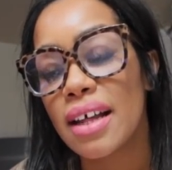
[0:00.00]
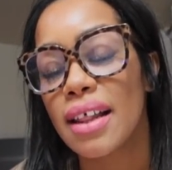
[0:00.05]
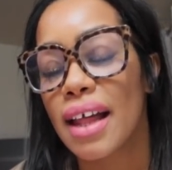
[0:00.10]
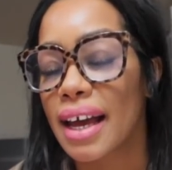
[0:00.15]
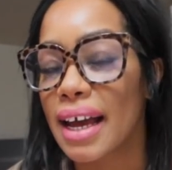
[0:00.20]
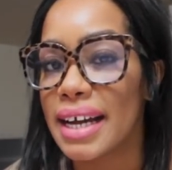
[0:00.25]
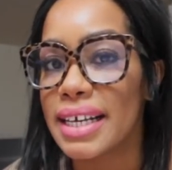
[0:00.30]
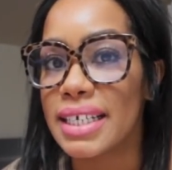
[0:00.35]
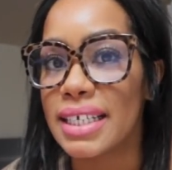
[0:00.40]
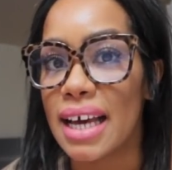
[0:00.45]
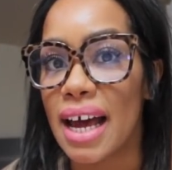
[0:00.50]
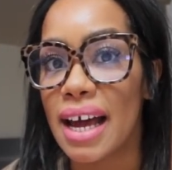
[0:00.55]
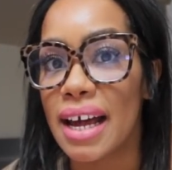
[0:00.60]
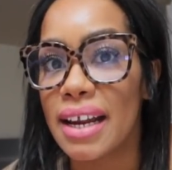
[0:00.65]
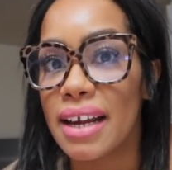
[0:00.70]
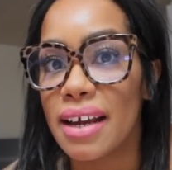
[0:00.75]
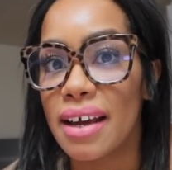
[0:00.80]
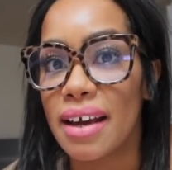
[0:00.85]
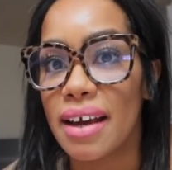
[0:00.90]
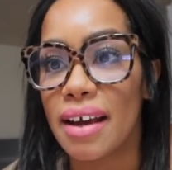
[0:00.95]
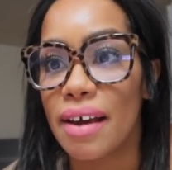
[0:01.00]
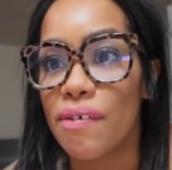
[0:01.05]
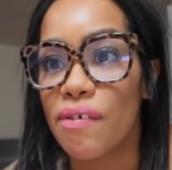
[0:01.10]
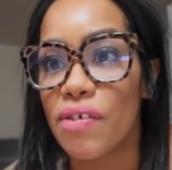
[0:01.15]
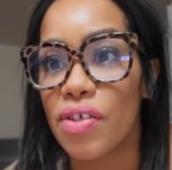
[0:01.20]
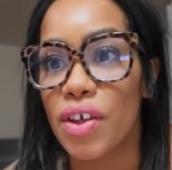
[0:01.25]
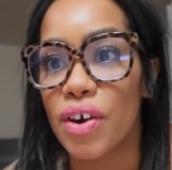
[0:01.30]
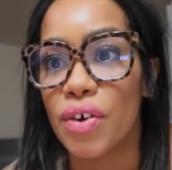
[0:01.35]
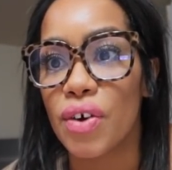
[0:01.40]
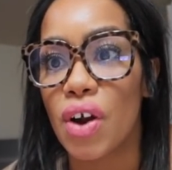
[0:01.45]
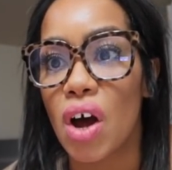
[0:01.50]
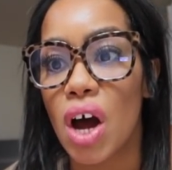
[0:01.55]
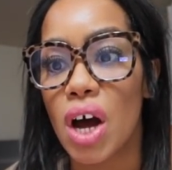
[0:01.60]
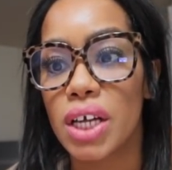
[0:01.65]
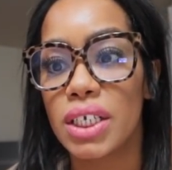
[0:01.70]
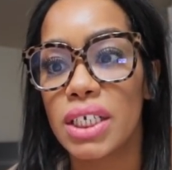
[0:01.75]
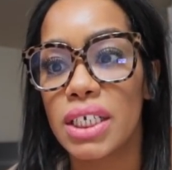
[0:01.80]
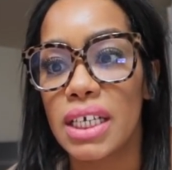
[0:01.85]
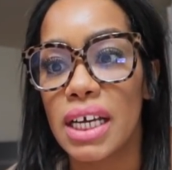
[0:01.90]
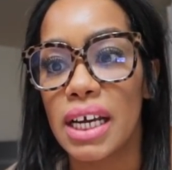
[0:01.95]
like I said, if they're
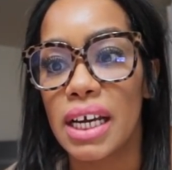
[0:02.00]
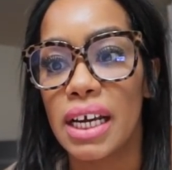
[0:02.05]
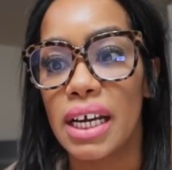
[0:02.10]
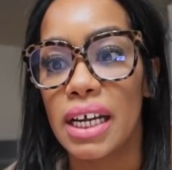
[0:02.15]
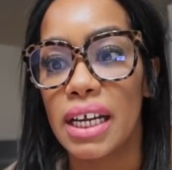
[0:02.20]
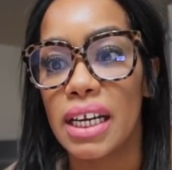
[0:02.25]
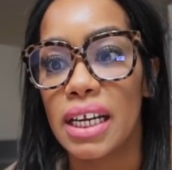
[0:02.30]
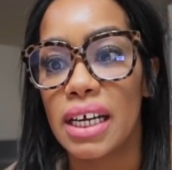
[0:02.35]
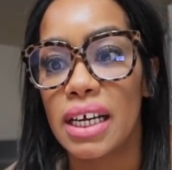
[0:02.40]
not in